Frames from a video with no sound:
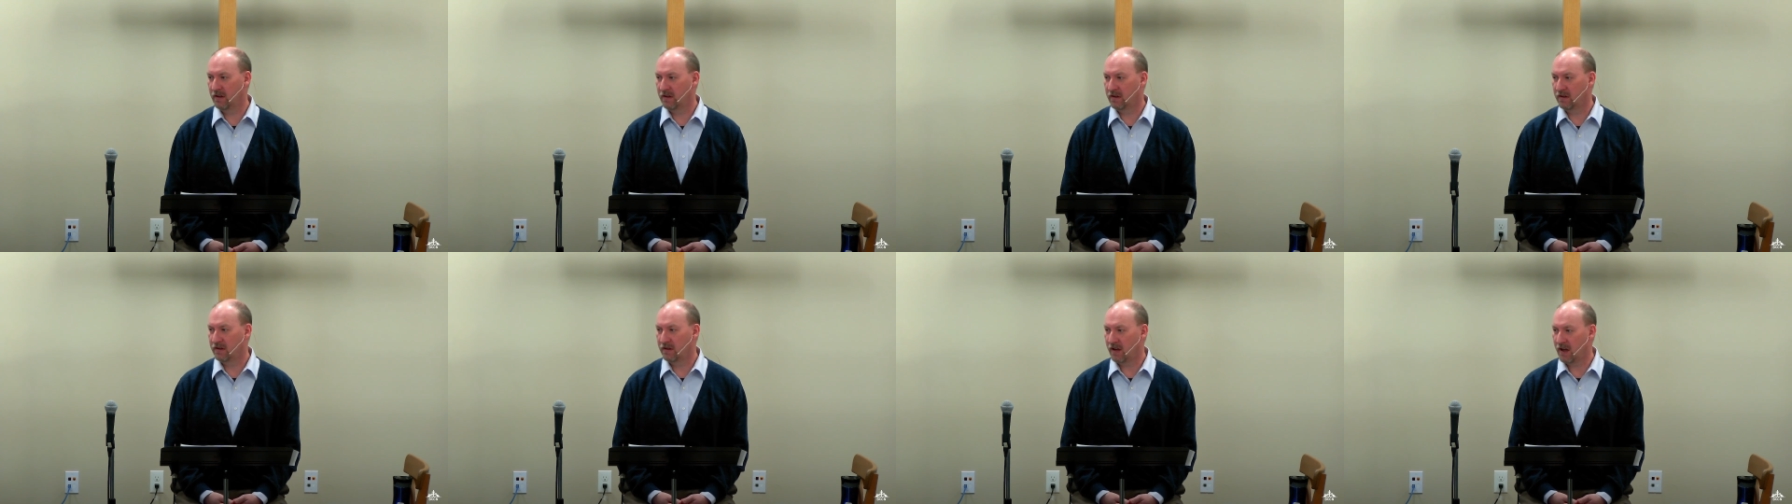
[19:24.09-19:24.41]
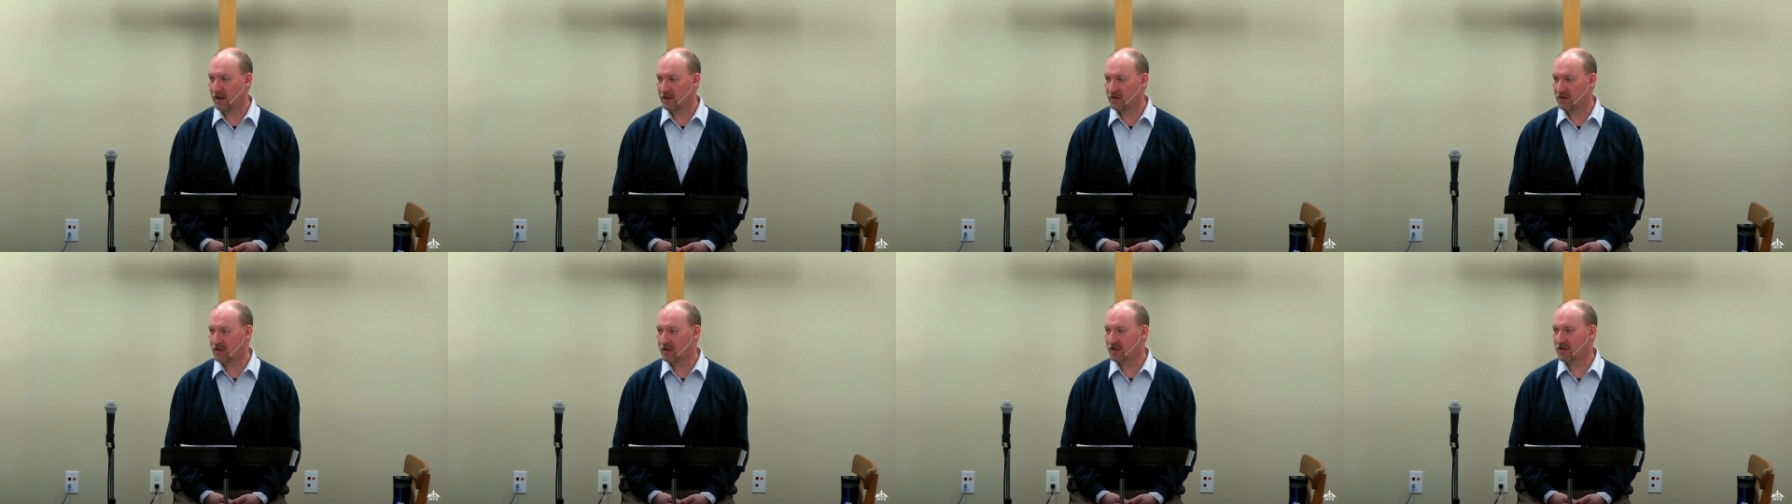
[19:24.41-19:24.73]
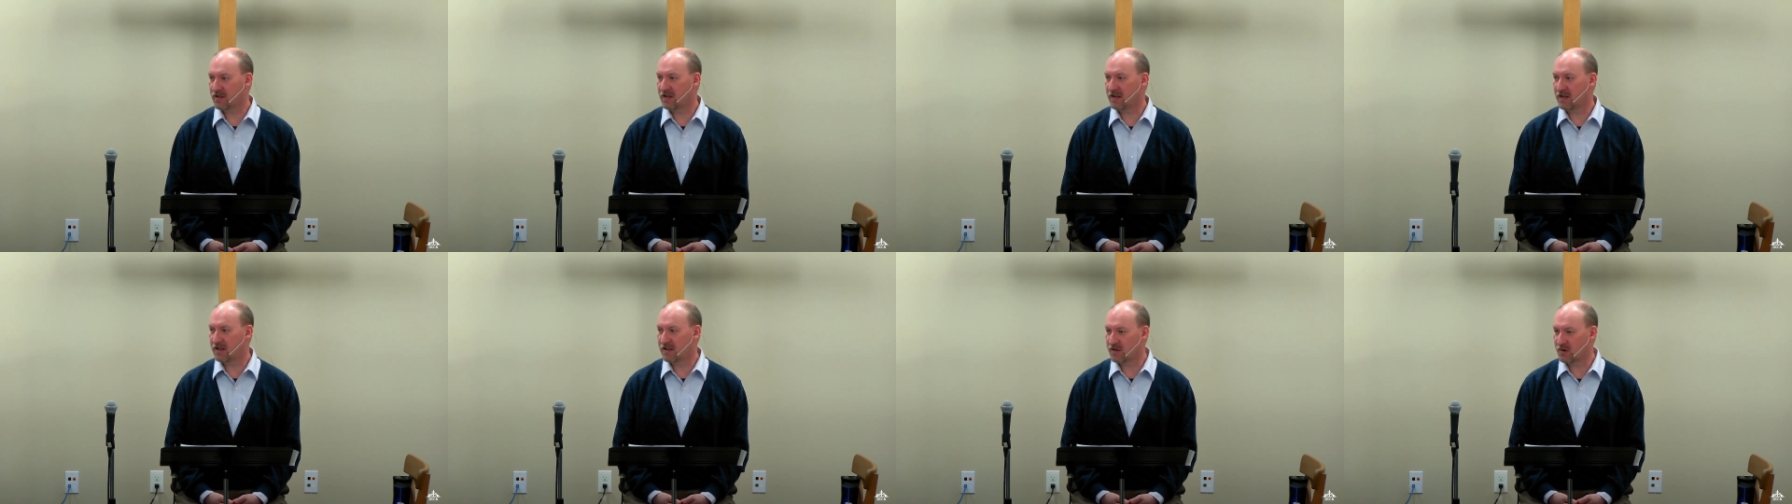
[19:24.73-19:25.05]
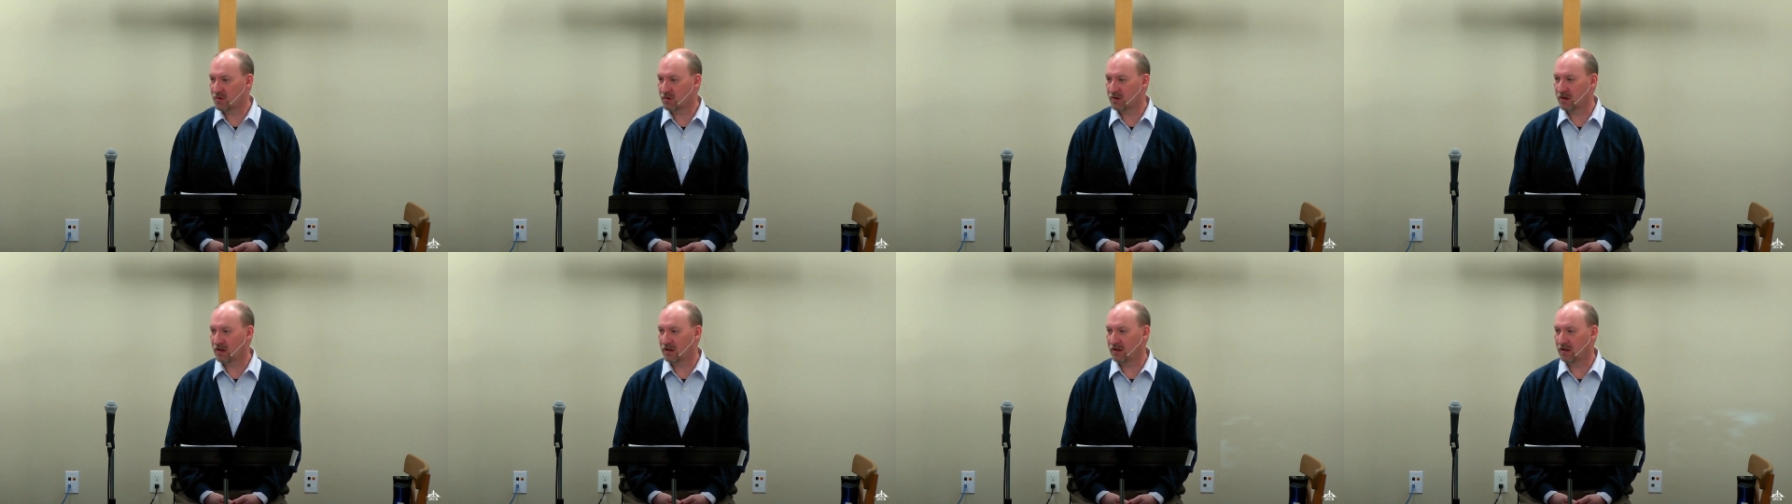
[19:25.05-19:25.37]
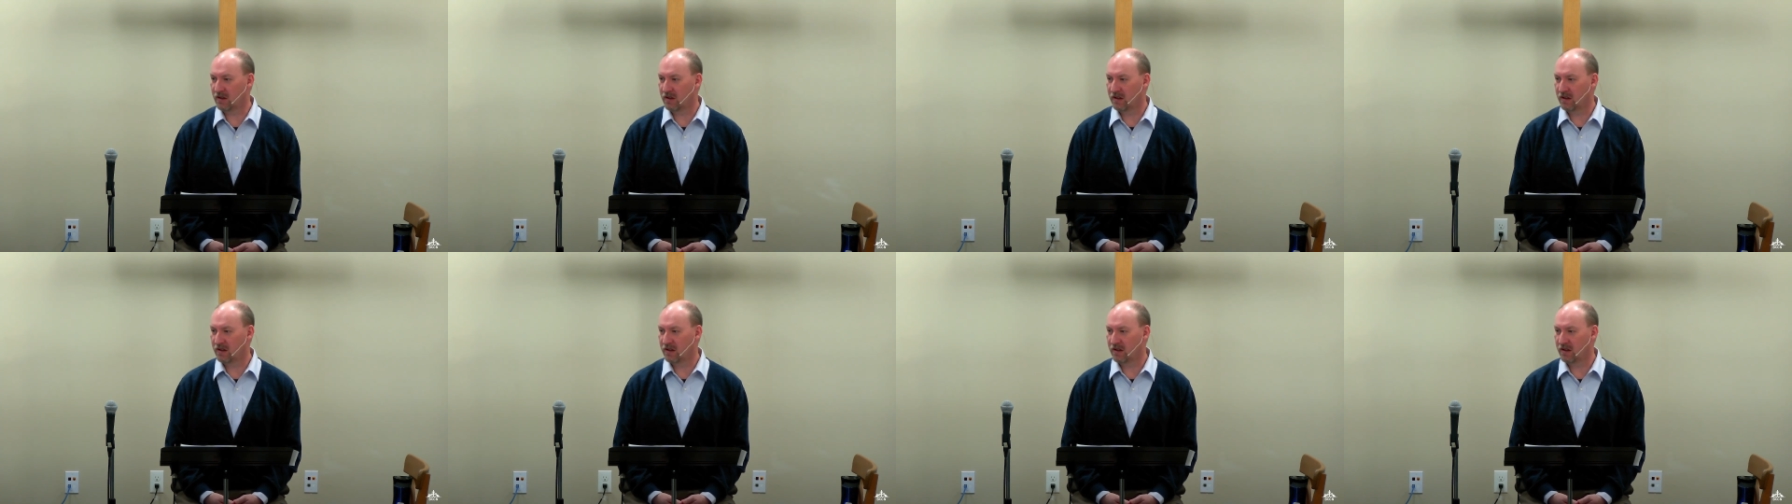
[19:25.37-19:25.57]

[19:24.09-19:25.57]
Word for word: not just in Israel.